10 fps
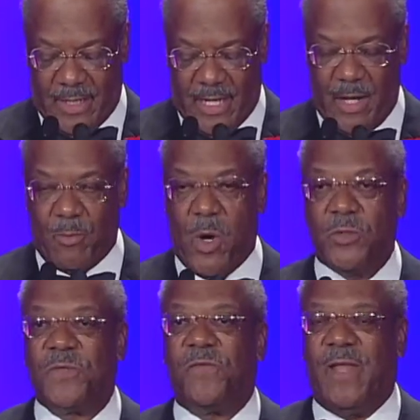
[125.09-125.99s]
and
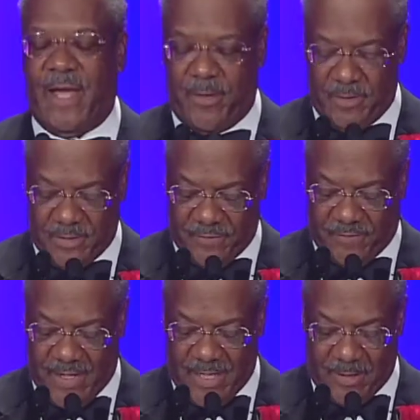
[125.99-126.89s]
most flattered to
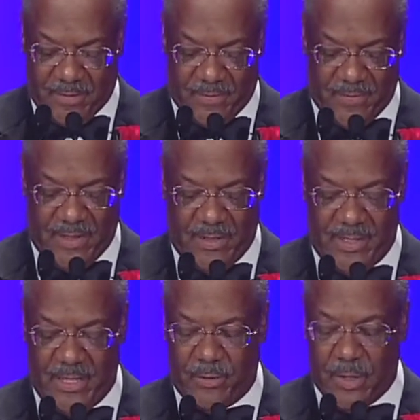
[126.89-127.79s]
follow the
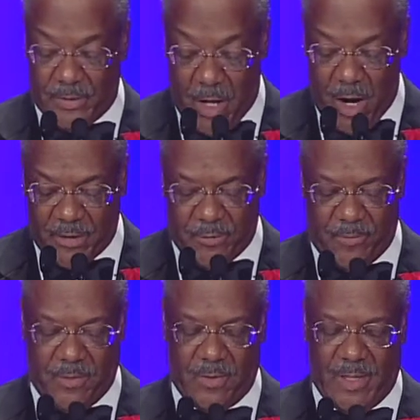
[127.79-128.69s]

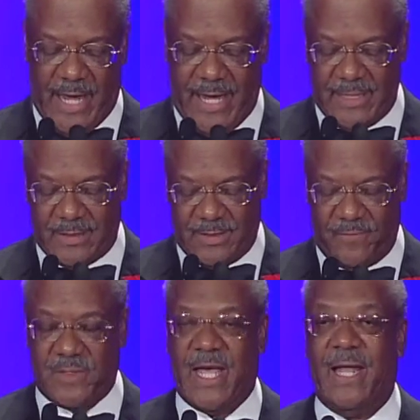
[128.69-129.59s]
inaugural class of
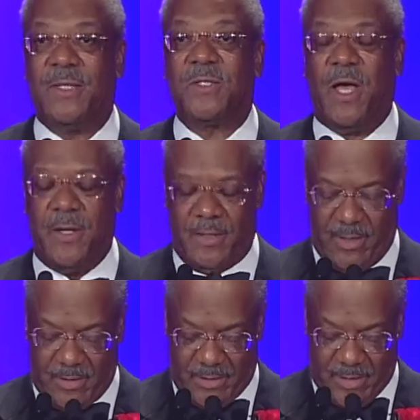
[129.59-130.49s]
Silas Hunt
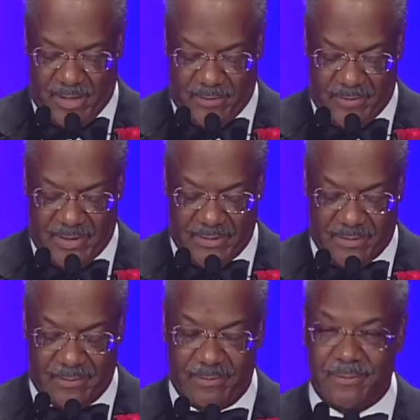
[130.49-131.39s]
honorees.
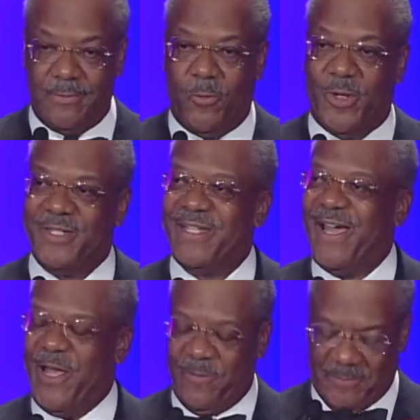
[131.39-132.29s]
What a time.